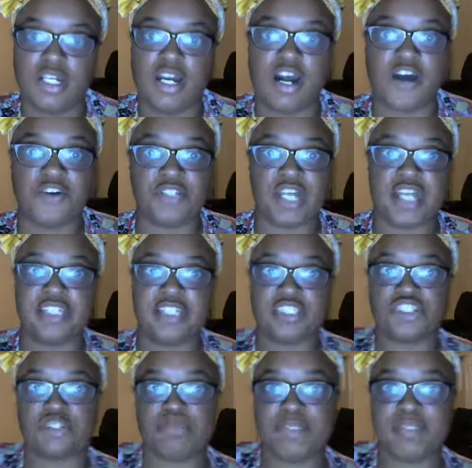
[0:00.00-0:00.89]
Oh, that is
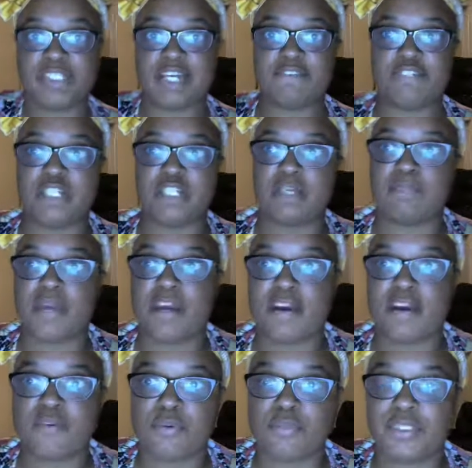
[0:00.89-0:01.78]
going to be definitely
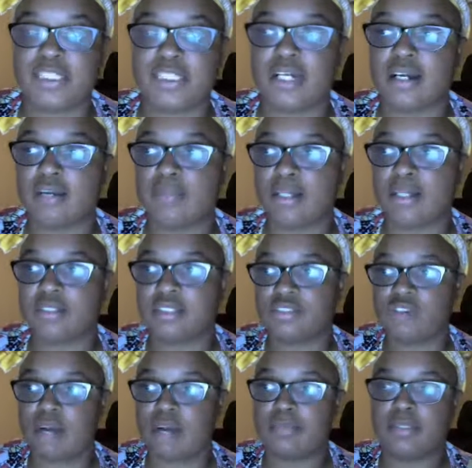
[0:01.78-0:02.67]
apparent when we talk about
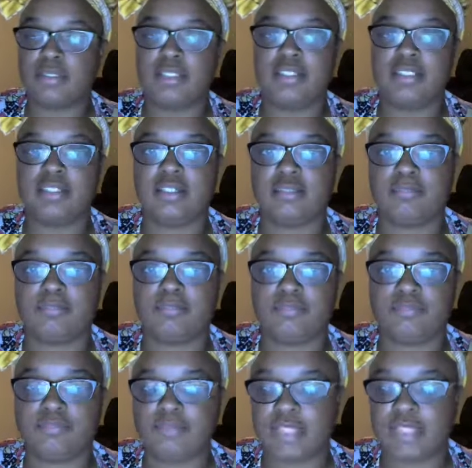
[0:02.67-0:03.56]
this Robert E. Lee
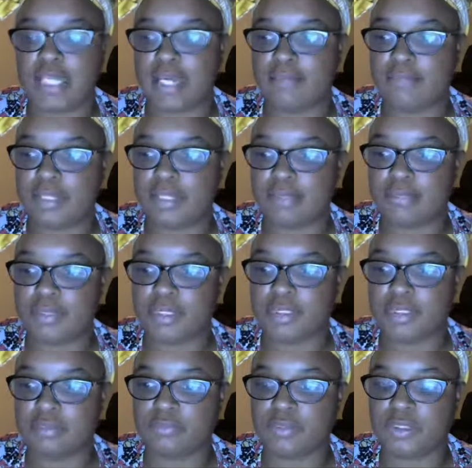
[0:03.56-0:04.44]
and Me
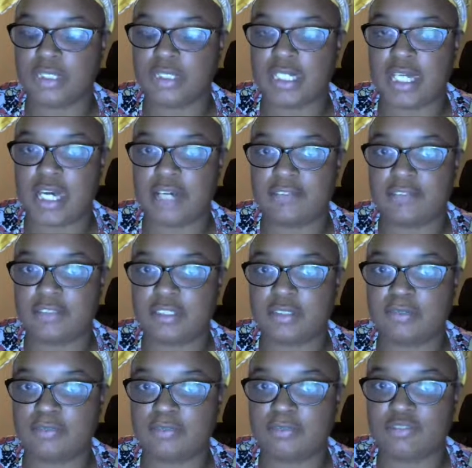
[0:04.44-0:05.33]
book. We're going to have
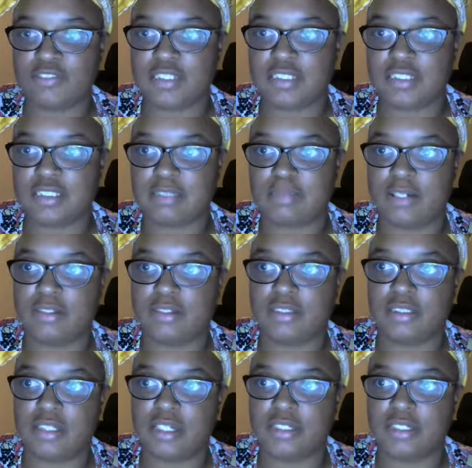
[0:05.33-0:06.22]
some feelings about
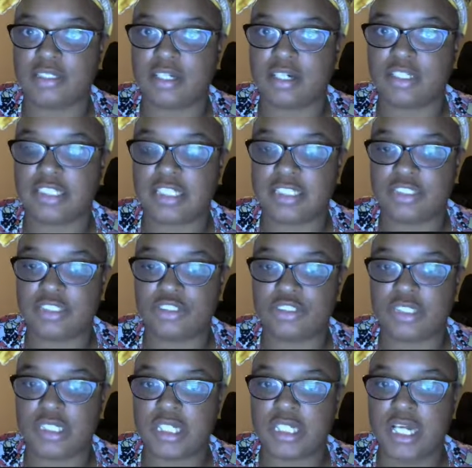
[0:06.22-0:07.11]
the lost cause
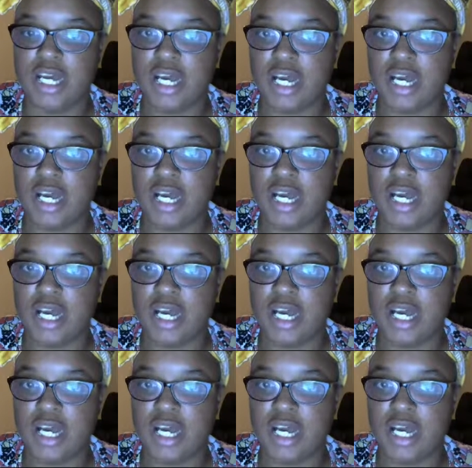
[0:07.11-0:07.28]
history.